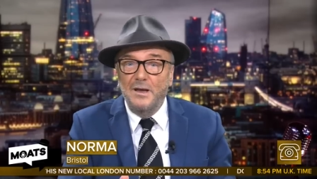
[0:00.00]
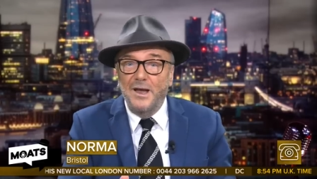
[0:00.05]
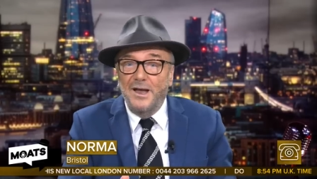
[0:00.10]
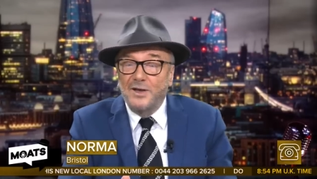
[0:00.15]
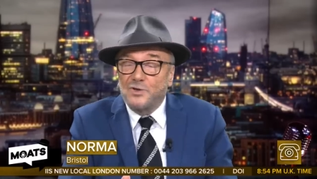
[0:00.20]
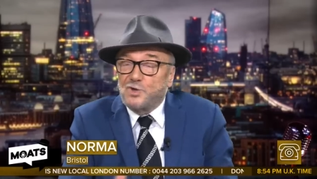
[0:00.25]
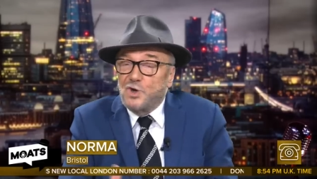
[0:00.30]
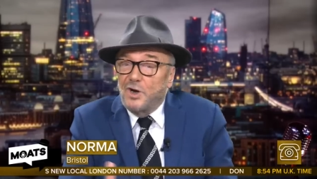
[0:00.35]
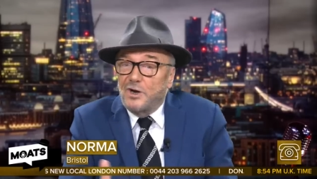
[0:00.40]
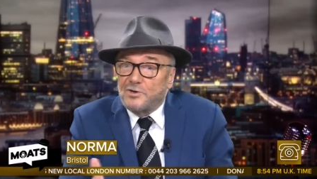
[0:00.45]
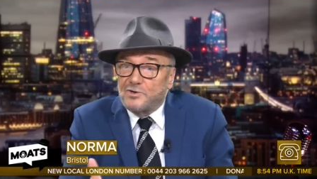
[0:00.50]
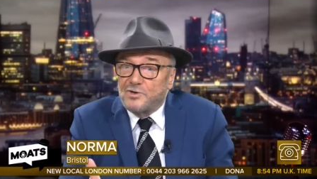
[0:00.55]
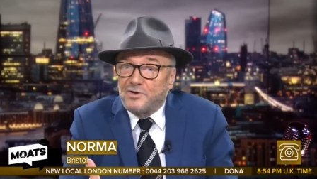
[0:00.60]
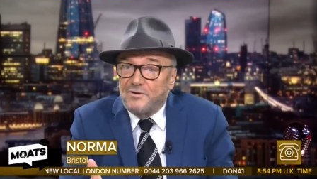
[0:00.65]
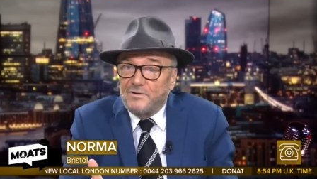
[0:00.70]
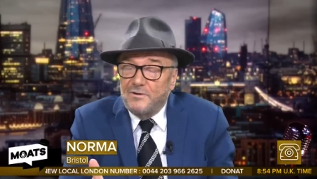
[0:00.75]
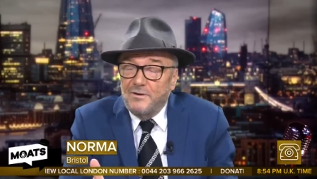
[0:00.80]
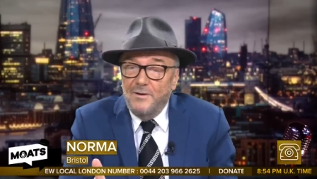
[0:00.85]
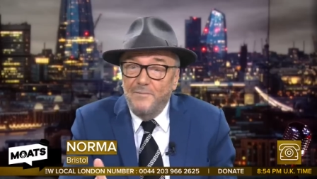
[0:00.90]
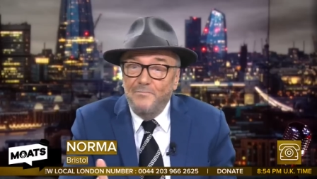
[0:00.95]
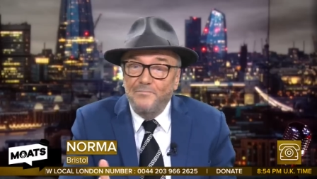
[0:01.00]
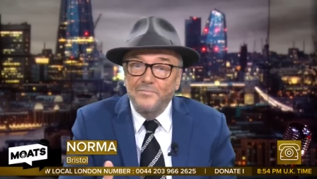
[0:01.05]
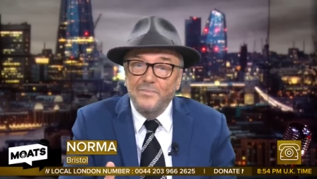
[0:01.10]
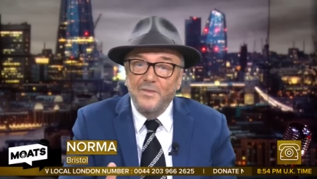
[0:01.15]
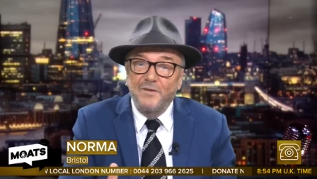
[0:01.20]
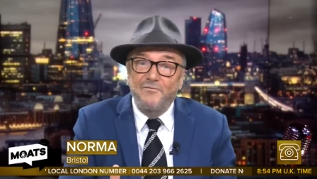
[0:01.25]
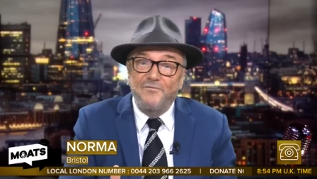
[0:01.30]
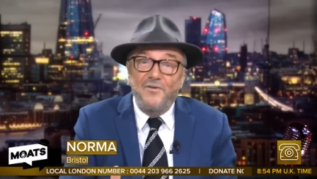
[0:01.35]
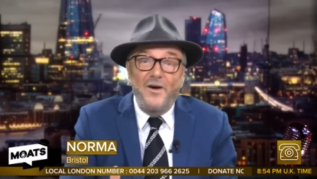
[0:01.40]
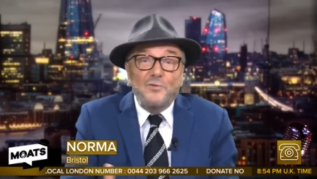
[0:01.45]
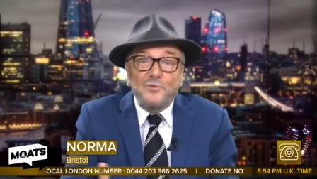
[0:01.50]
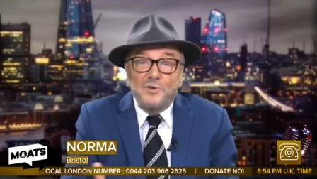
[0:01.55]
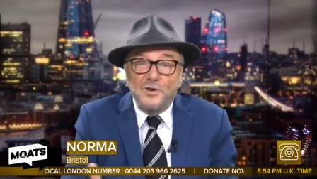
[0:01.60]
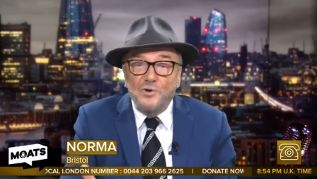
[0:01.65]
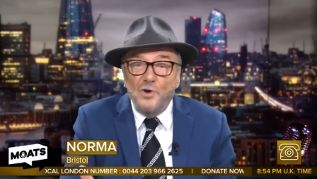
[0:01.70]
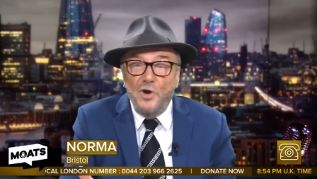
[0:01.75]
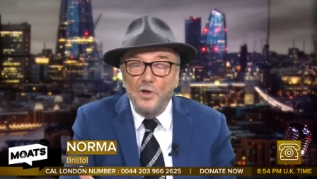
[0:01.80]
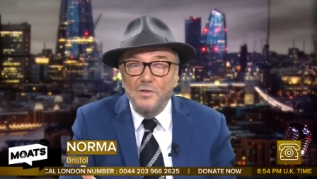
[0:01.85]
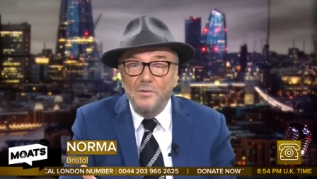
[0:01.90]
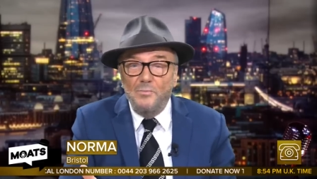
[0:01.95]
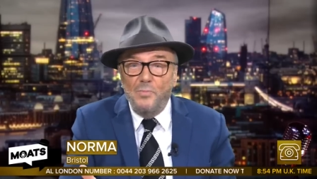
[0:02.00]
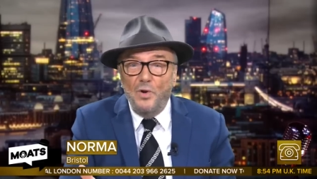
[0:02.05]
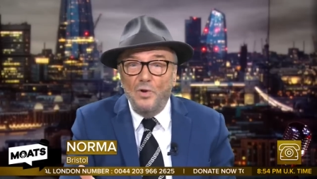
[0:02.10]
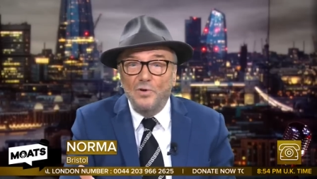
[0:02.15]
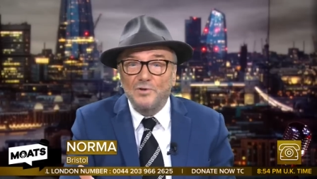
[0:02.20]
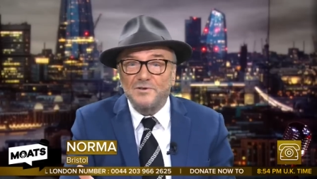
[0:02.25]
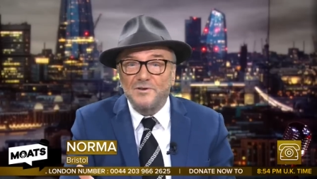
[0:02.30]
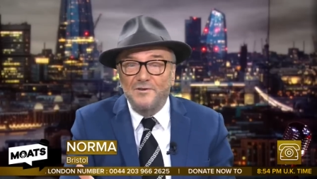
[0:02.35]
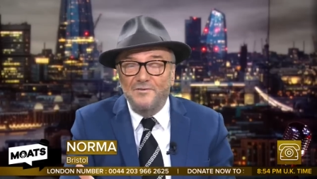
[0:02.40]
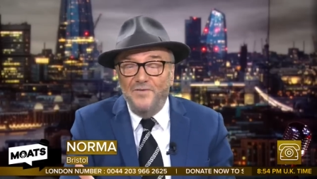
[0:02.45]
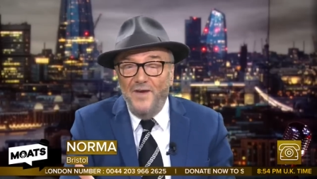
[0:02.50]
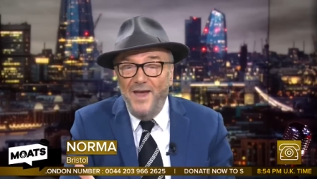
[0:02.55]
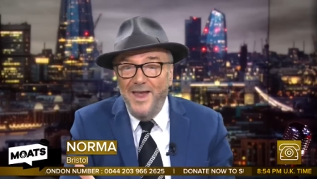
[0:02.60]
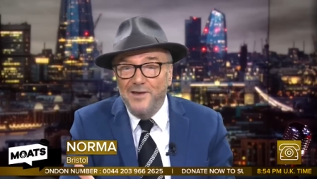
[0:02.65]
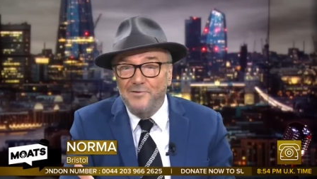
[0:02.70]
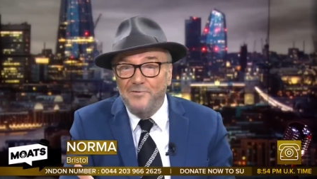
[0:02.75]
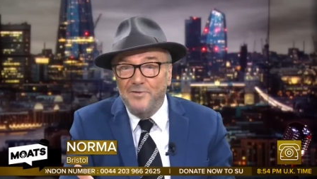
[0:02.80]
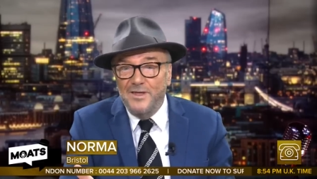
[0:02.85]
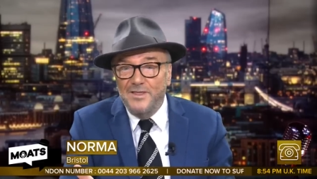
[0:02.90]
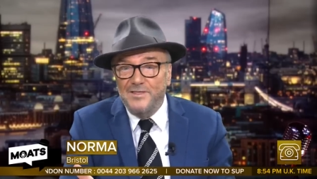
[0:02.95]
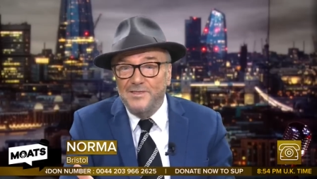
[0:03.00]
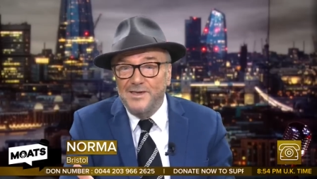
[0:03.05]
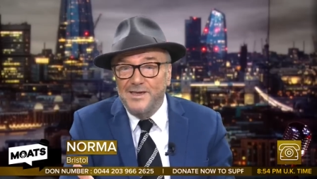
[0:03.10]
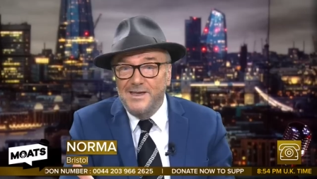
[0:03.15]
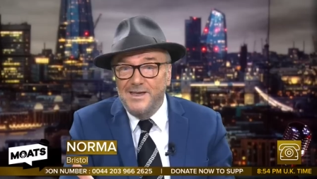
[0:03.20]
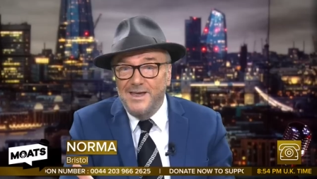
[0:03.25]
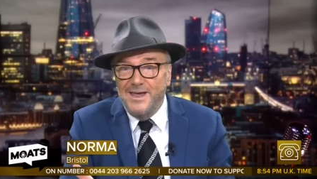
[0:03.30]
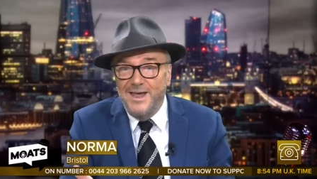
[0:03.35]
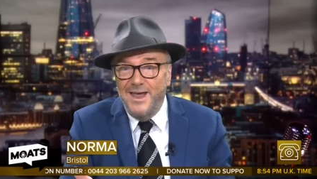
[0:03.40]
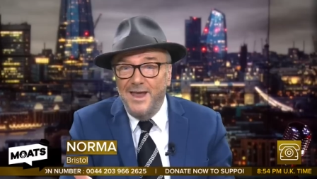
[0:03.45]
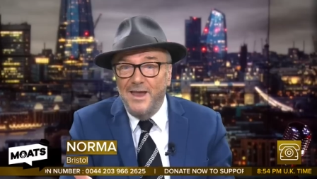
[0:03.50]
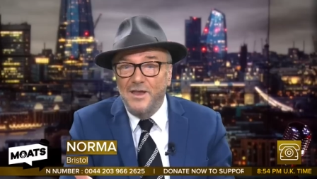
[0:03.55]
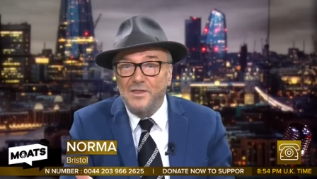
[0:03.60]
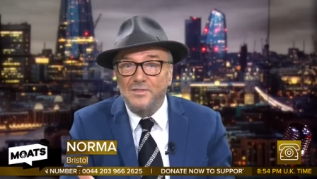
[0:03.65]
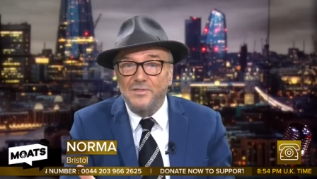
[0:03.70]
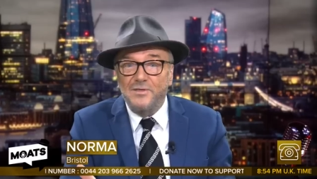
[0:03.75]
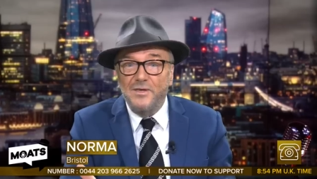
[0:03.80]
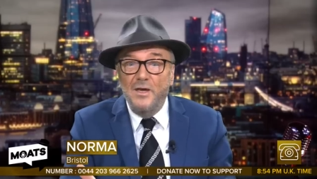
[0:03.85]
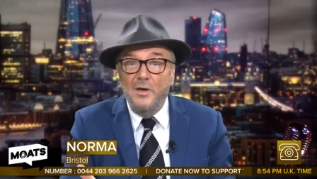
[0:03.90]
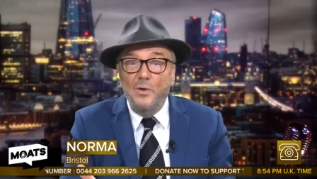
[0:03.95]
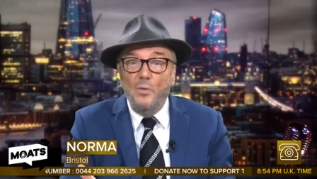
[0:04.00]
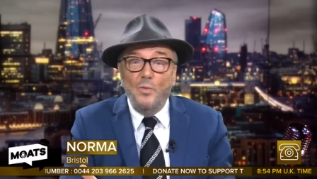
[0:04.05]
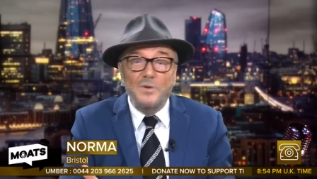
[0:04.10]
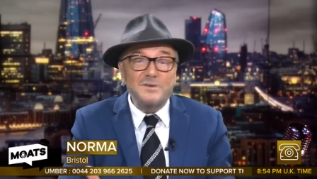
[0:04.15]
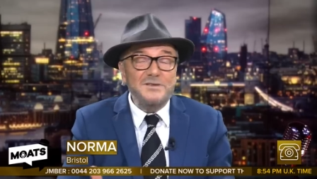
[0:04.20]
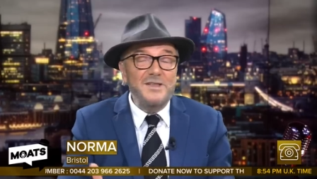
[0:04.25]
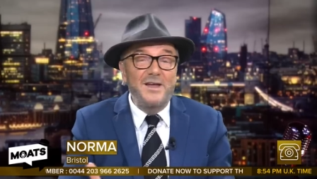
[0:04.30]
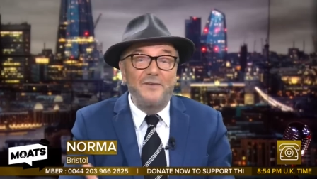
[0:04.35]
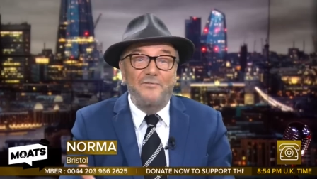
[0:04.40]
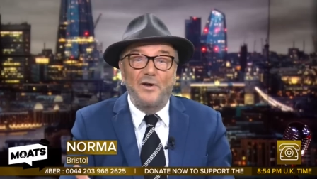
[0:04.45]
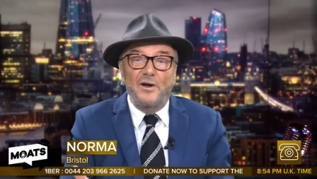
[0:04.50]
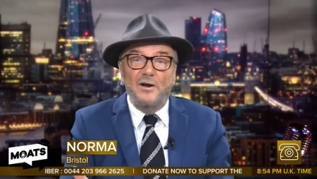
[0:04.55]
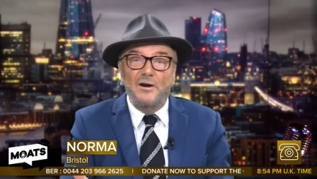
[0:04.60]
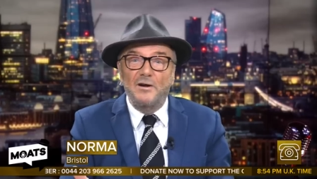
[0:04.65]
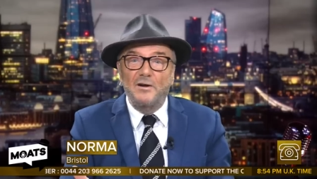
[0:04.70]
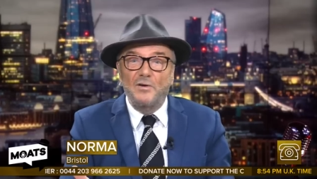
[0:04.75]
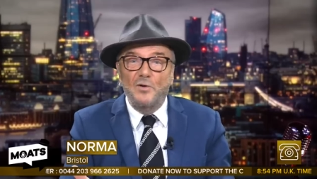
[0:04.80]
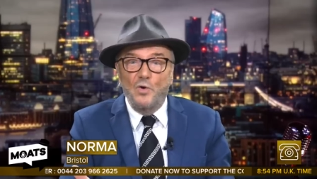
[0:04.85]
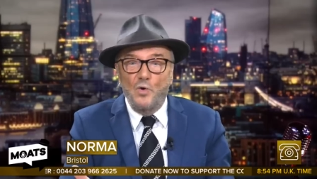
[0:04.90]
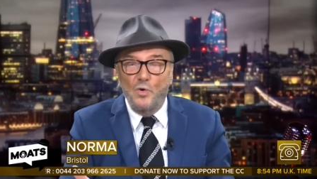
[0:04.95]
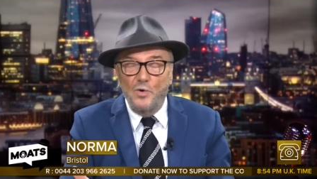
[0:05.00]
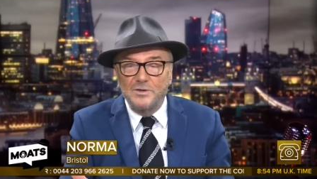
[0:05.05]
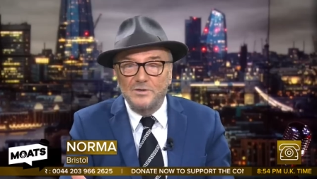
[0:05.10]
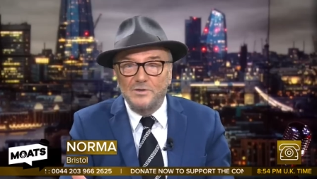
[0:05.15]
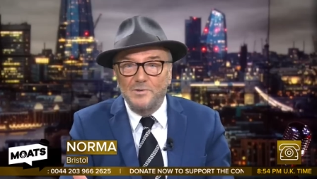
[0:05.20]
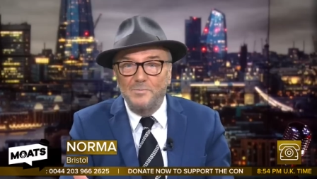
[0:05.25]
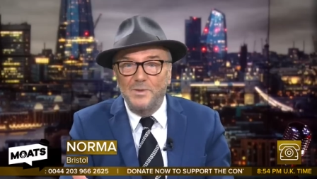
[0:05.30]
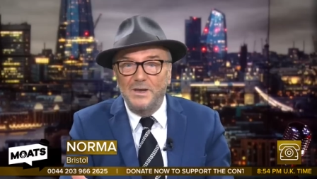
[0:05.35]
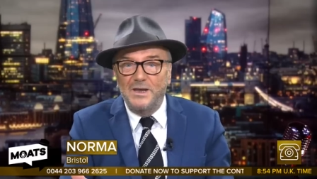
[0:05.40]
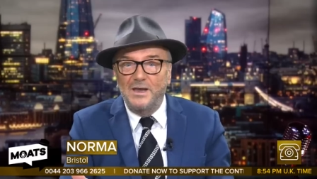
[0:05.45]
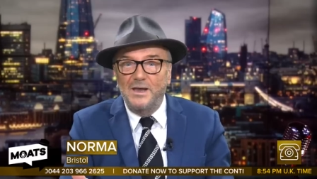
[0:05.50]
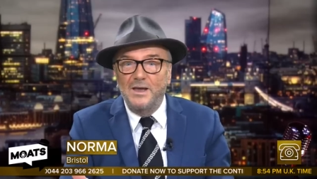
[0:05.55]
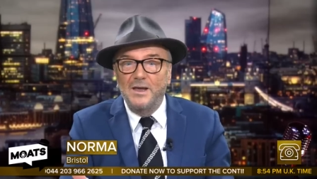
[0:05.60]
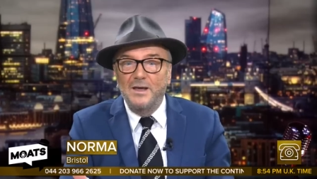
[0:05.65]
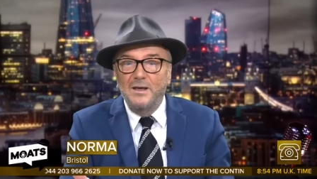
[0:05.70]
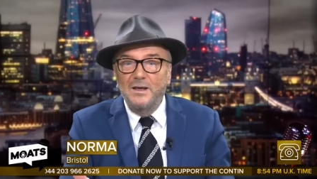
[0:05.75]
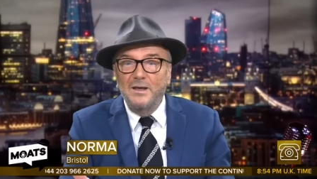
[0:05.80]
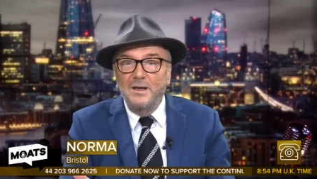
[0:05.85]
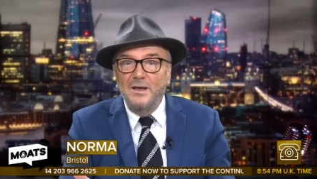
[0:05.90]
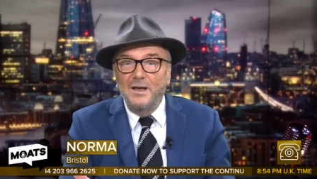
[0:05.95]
A church founded on the balls of Henry VIII was never going to be